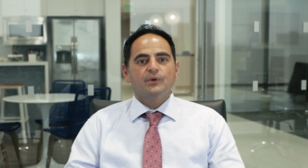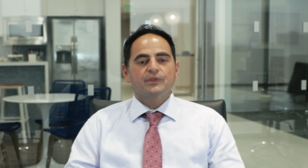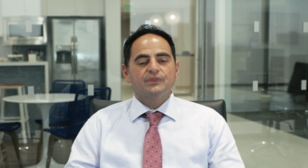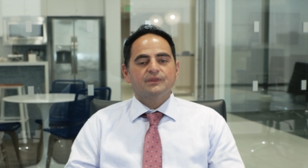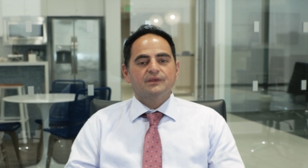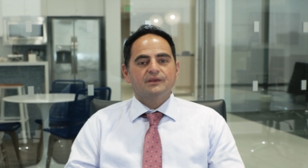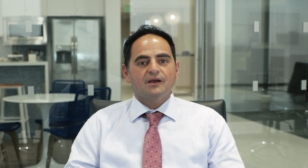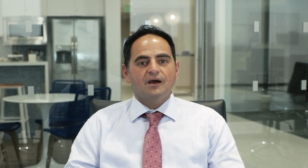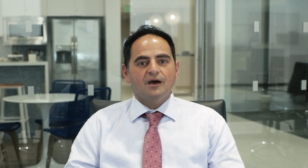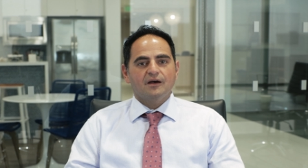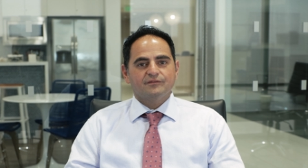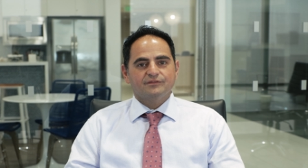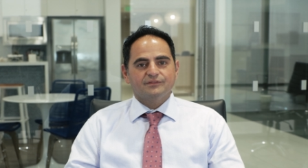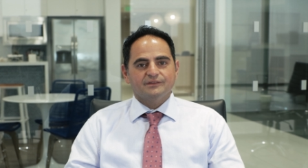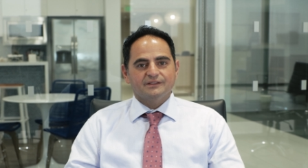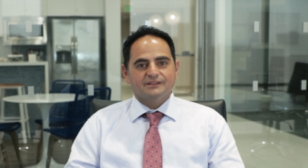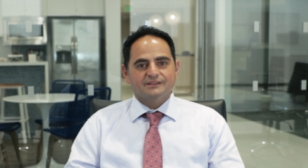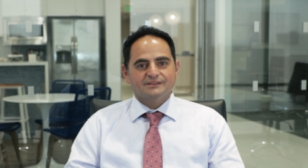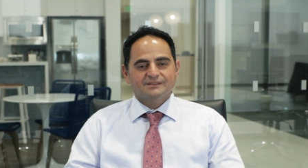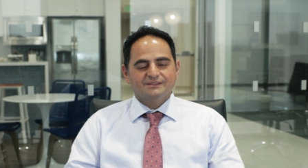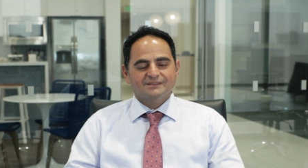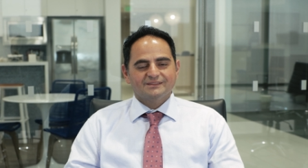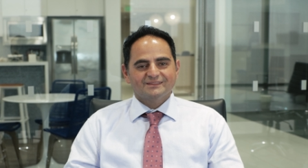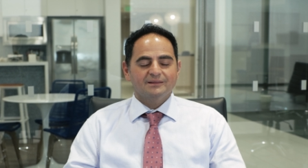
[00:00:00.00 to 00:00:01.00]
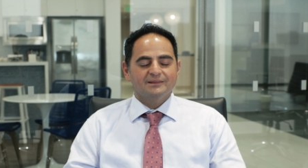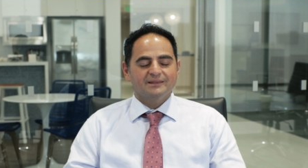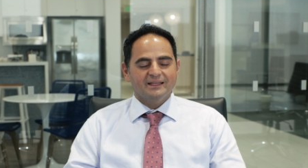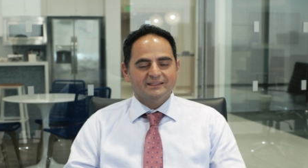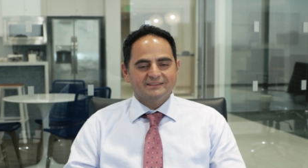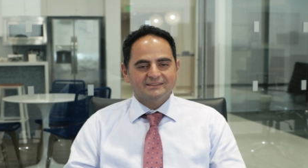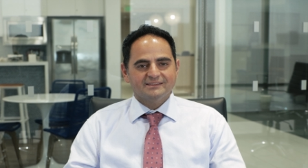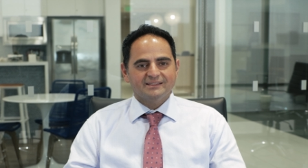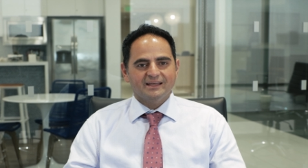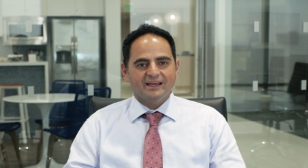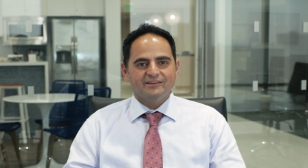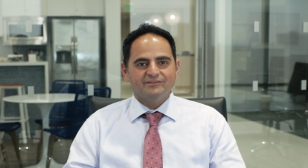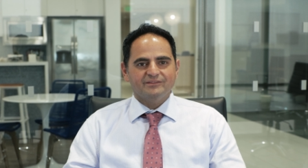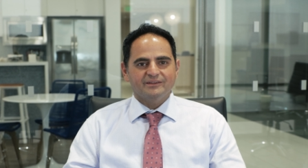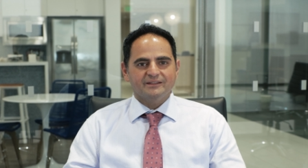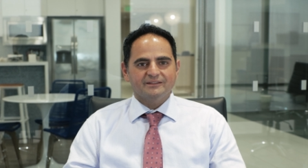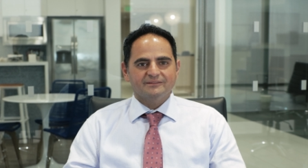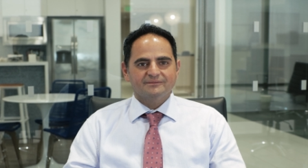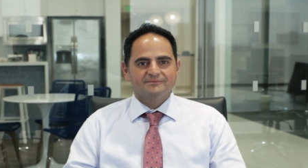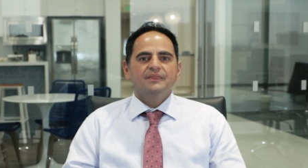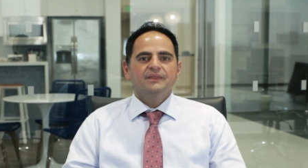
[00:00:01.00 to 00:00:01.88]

with confidence. Let's dive in.